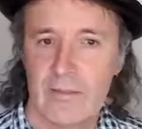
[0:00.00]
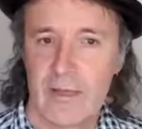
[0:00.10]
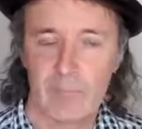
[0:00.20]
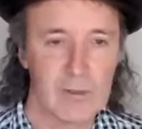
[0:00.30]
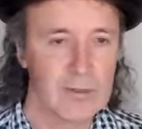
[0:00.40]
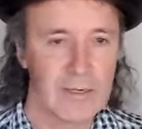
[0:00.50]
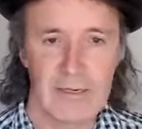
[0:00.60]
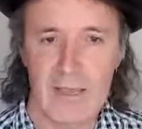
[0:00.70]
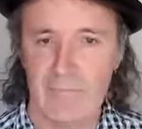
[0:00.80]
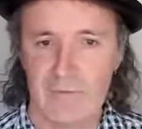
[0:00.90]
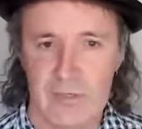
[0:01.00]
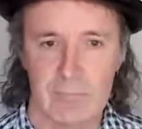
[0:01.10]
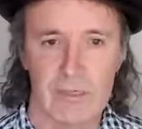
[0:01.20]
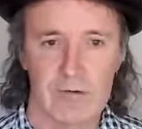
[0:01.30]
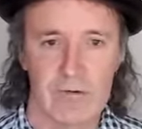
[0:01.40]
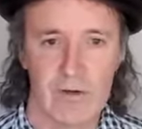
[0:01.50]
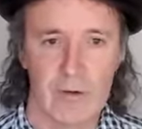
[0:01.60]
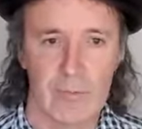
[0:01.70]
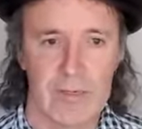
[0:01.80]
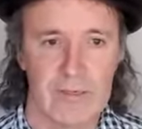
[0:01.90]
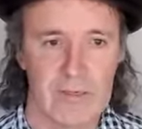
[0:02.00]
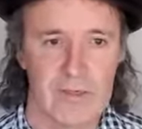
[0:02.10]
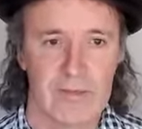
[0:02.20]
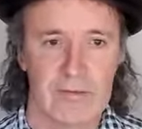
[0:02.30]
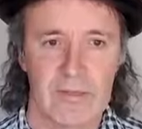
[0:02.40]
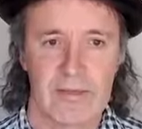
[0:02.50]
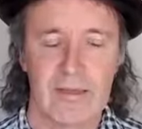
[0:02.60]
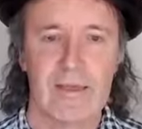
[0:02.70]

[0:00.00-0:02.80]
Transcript: that will inevitably grow into something